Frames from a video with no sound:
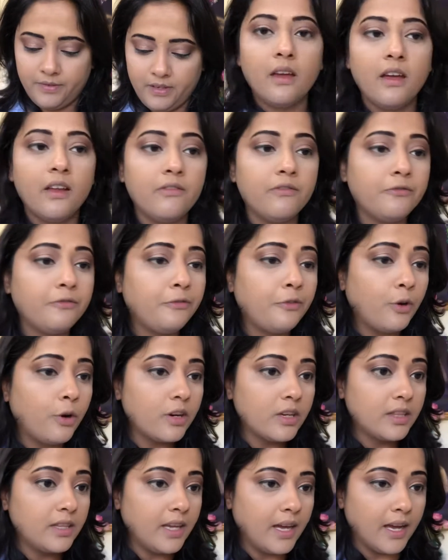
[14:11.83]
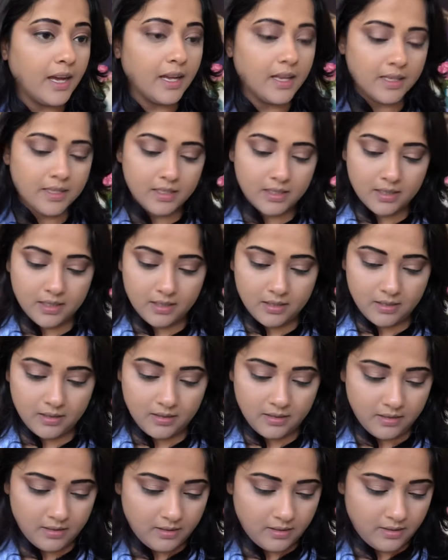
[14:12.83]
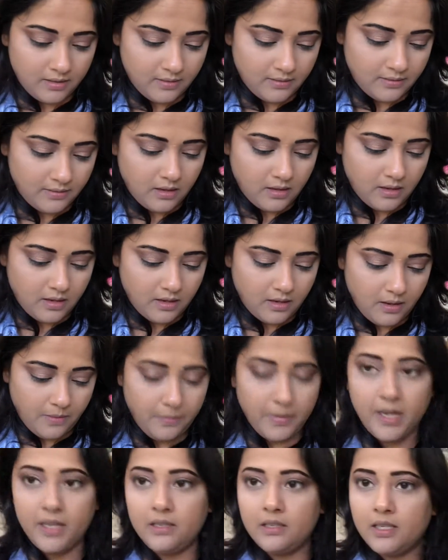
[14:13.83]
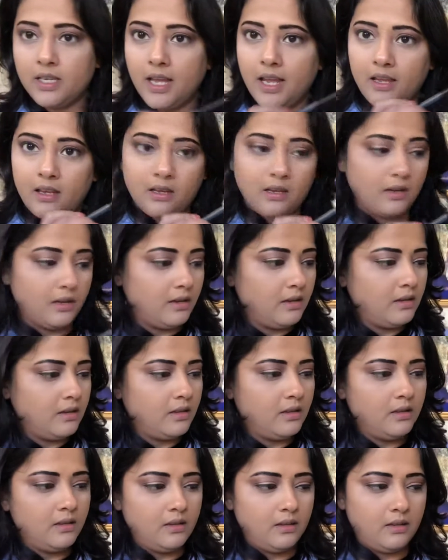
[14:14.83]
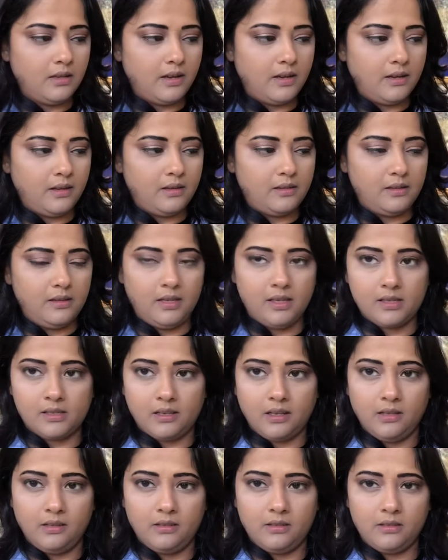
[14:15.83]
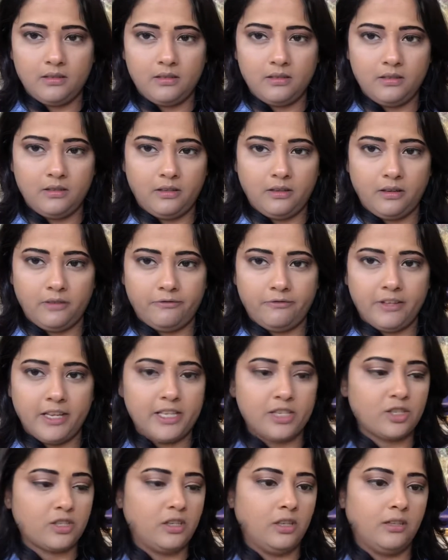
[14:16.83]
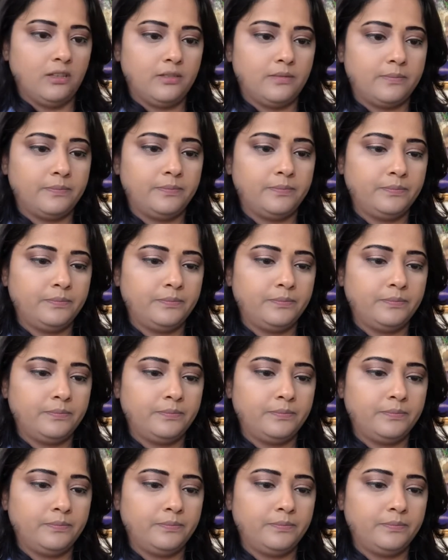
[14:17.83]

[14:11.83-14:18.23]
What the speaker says: And for that, I think I might take this color, the flesh color.